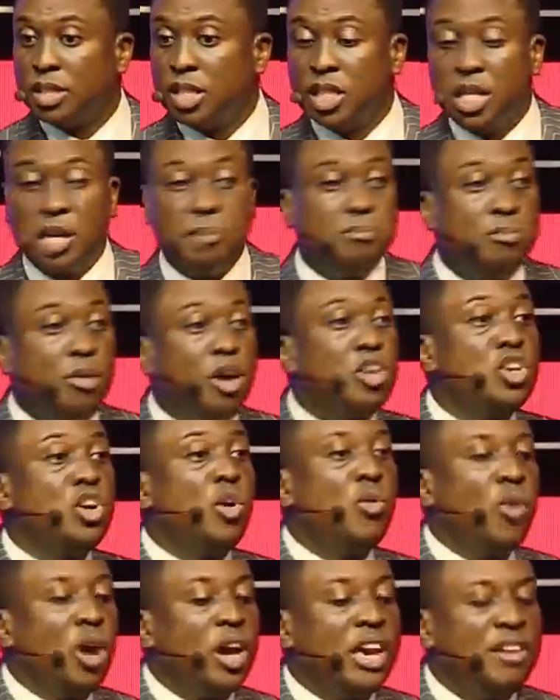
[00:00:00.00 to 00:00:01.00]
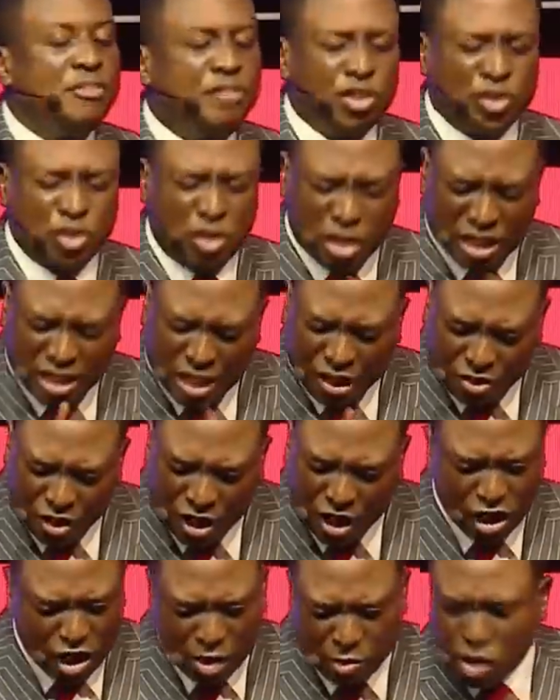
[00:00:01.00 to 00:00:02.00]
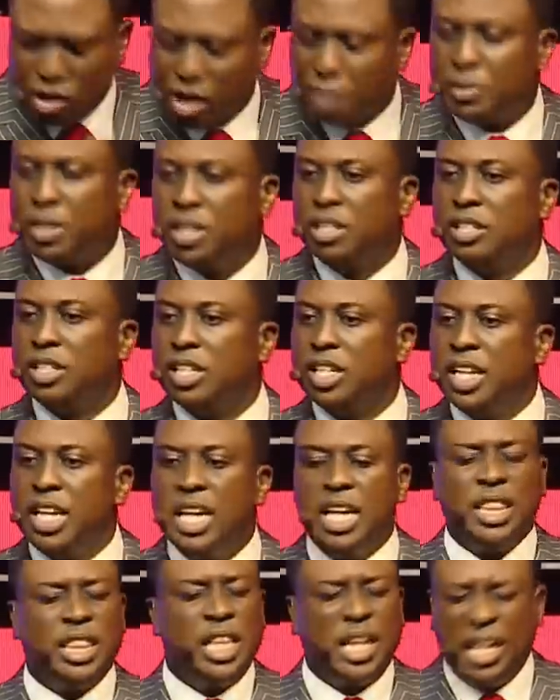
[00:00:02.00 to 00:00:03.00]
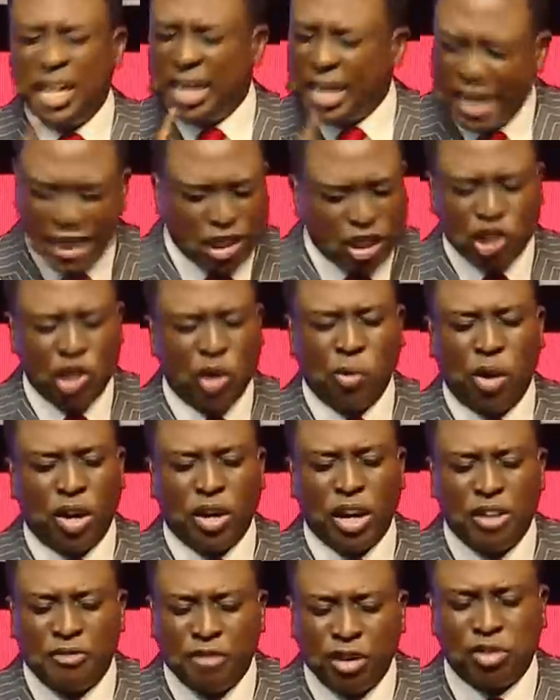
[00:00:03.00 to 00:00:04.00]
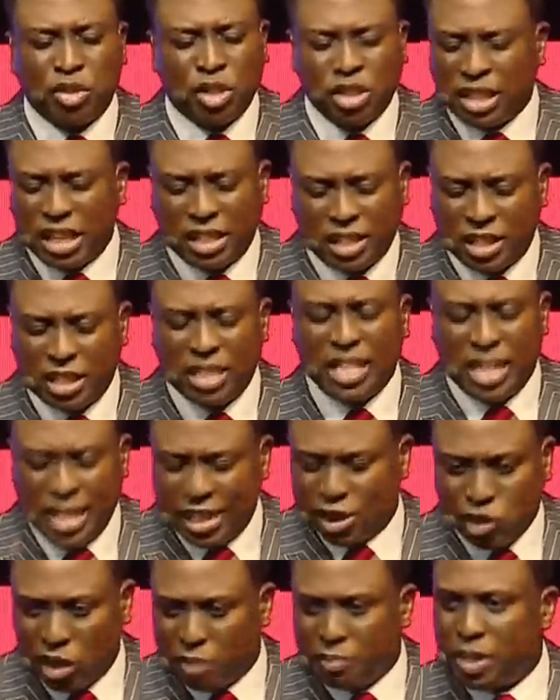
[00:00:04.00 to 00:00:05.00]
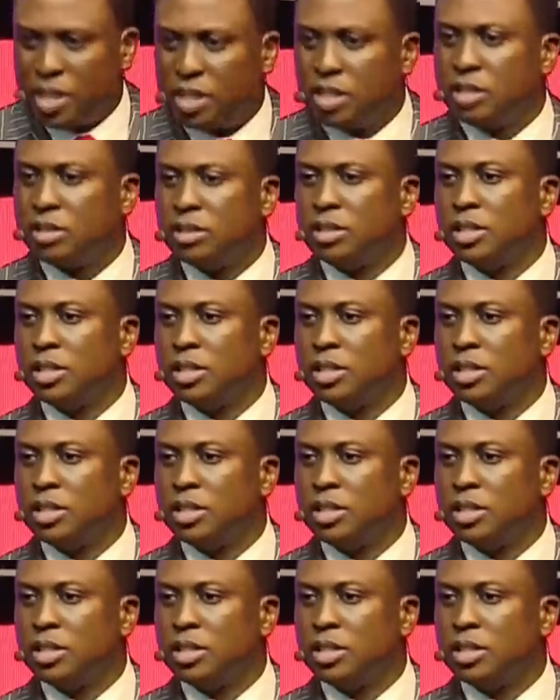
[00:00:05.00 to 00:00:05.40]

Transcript: The more your work involves critical thinking, the more you are paid. The less your work involves critical thinking, the less you are paid.